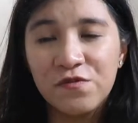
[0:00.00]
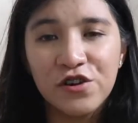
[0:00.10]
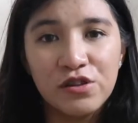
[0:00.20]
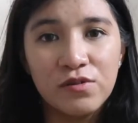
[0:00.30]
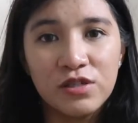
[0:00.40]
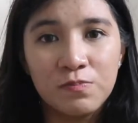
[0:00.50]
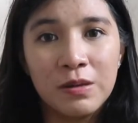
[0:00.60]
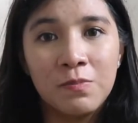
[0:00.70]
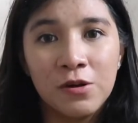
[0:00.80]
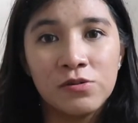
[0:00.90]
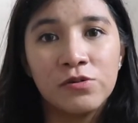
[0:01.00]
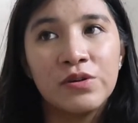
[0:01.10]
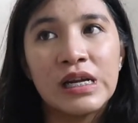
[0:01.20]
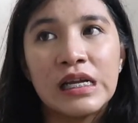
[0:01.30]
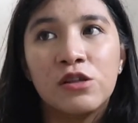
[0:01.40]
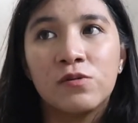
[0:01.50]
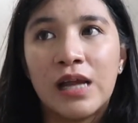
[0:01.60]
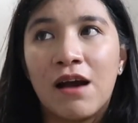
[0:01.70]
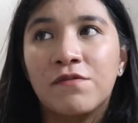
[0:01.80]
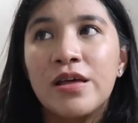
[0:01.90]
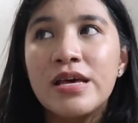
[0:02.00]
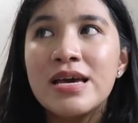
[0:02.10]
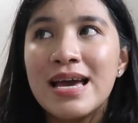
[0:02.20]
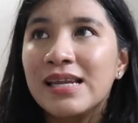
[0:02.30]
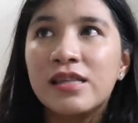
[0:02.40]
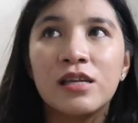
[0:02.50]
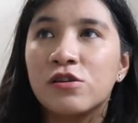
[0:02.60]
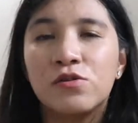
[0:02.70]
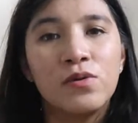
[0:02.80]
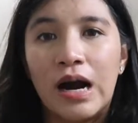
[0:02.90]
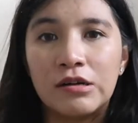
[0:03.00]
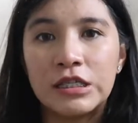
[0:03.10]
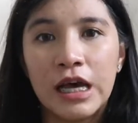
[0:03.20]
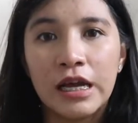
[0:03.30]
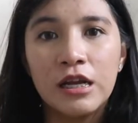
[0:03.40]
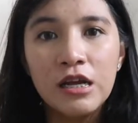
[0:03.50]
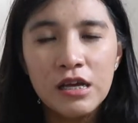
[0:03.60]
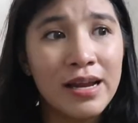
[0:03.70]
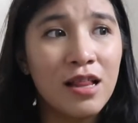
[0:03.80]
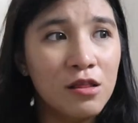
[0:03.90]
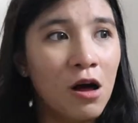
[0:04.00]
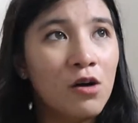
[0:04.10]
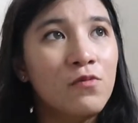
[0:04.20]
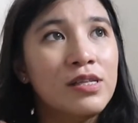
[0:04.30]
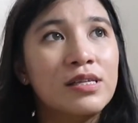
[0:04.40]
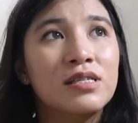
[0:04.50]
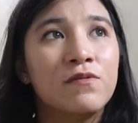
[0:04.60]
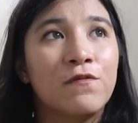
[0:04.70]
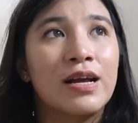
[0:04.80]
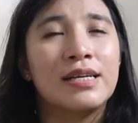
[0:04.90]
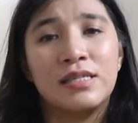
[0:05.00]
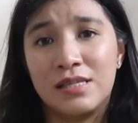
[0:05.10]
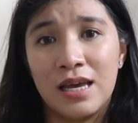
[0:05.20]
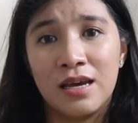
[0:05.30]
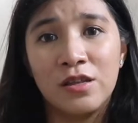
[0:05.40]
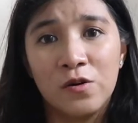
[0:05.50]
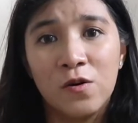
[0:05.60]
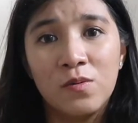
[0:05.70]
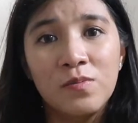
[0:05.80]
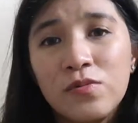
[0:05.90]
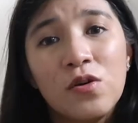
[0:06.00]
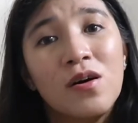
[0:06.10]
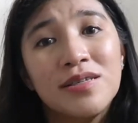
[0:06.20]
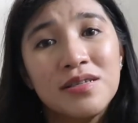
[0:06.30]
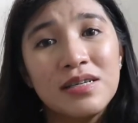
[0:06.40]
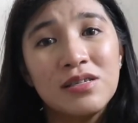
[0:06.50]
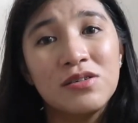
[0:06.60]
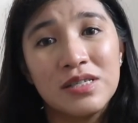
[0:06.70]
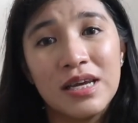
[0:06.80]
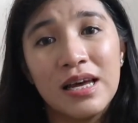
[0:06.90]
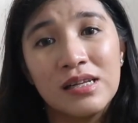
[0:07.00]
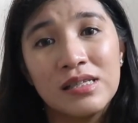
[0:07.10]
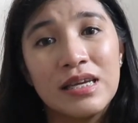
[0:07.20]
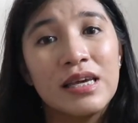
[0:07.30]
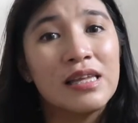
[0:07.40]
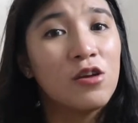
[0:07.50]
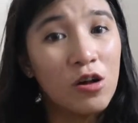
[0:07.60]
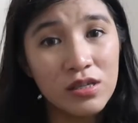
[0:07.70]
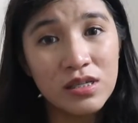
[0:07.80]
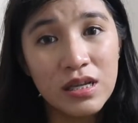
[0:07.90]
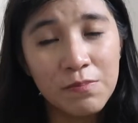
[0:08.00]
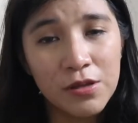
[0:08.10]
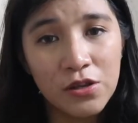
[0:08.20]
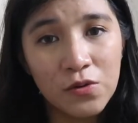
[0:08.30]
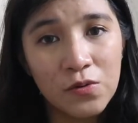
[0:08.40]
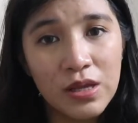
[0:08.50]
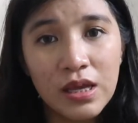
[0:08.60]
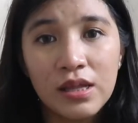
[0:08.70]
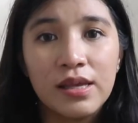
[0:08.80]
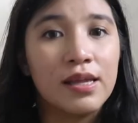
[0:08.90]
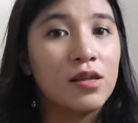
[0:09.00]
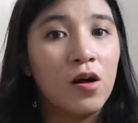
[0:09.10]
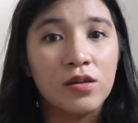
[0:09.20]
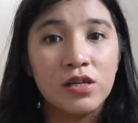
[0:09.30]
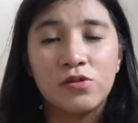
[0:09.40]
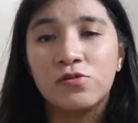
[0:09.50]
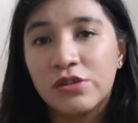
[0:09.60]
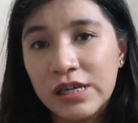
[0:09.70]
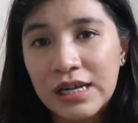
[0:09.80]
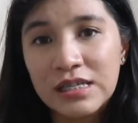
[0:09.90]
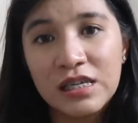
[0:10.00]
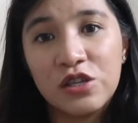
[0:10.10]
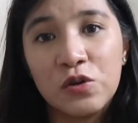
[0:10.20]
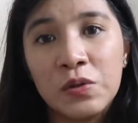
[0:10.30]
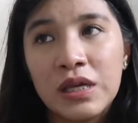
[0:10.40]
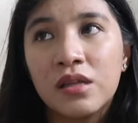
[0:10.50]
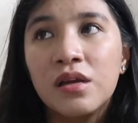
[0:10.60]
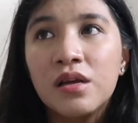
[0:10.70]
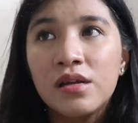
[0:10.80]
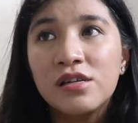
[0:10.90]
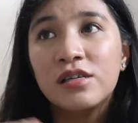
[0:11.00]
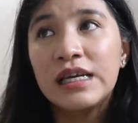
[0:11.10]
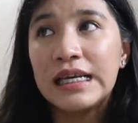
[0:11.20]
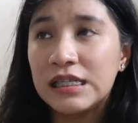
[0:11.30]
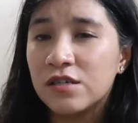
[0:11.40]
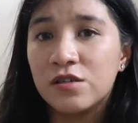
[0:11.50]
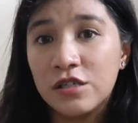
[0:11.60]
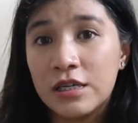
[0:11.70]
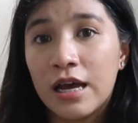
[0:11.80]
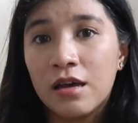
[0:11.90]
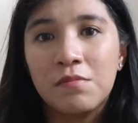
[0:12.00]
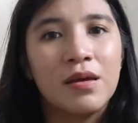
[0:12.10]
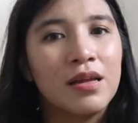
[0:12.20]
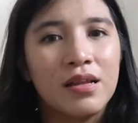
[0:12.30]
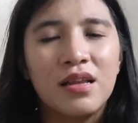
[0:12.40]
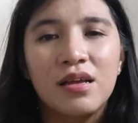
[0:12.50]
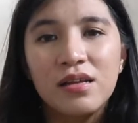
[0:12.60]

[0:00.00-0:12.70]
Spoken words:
for those people who really don't have anything to do outside. And along with this phrase, stay at home, you also need to stay healthy. Get all the sleep that you need, get all the nutrients that you need, eat on time, and